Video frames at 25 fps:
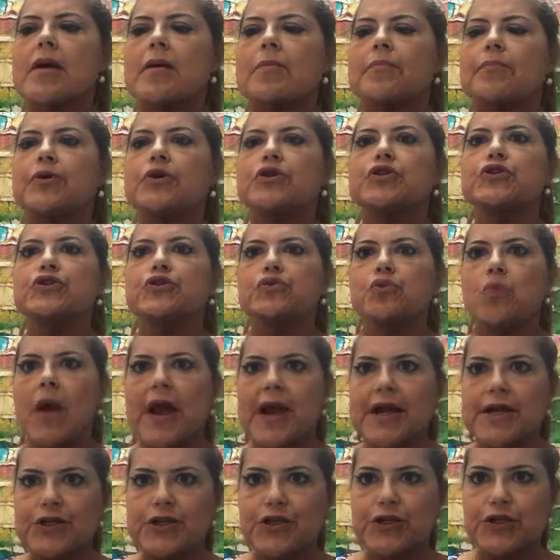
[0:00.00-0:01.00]

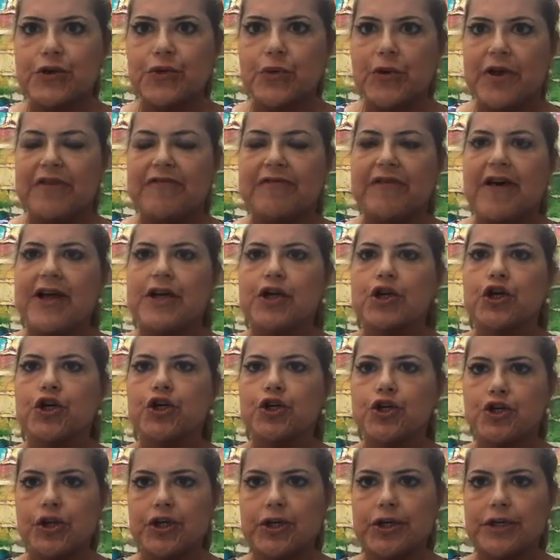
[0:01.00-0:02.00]
persuade you, if I
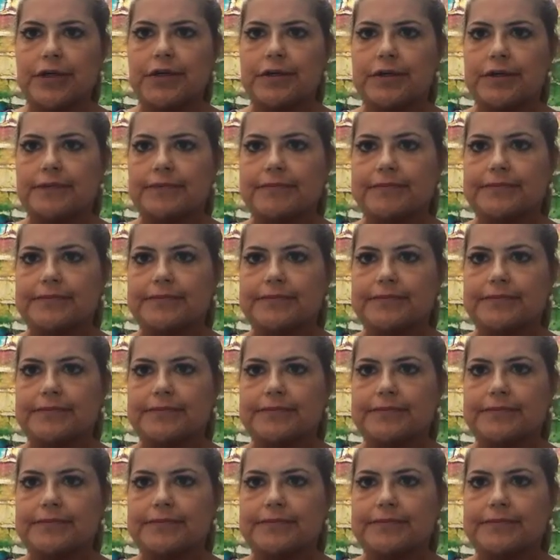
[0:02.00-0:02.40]
could,